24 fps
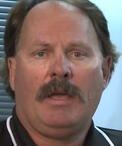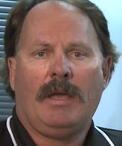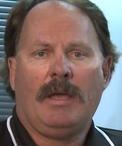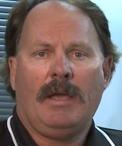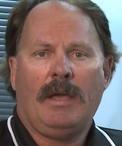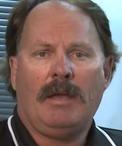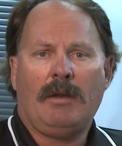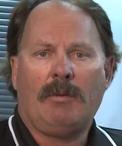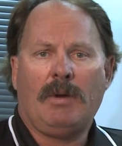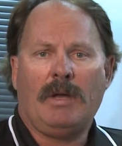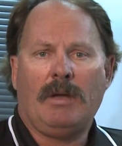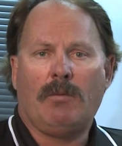
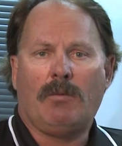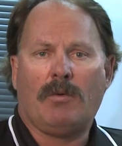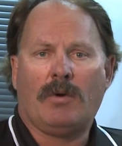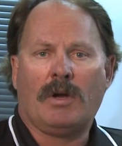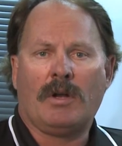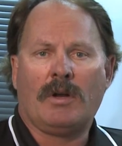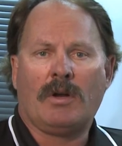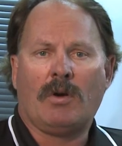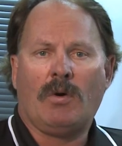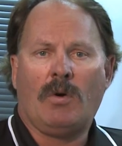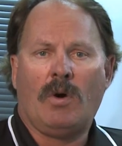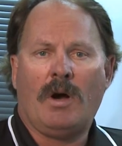Anyway, we're
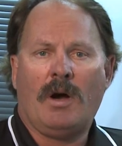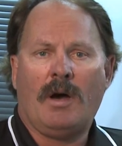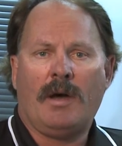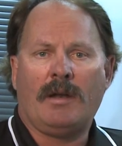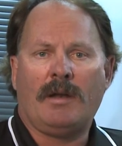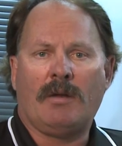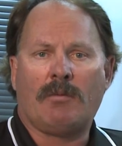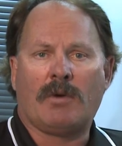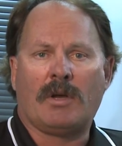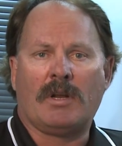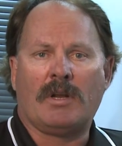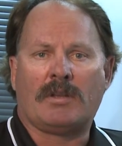going to go on
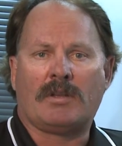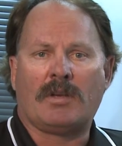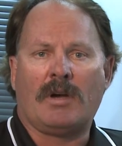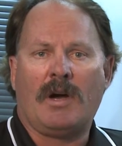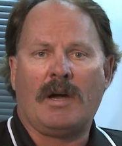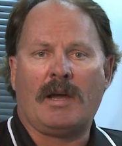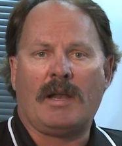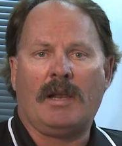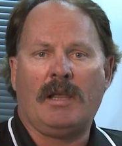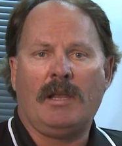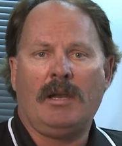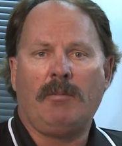and we're going to
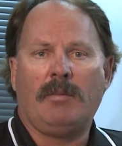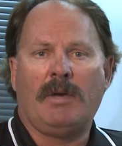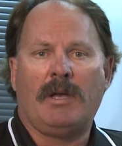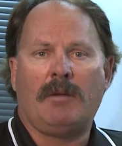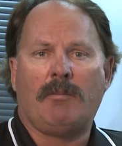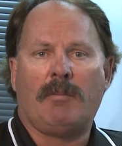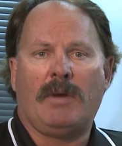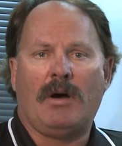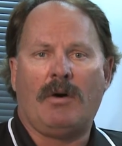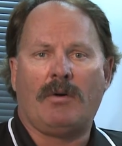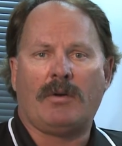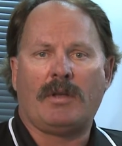talk a little bit
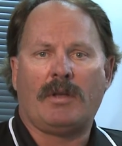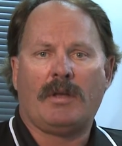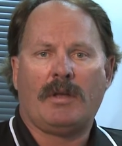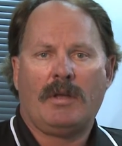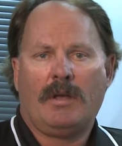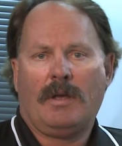about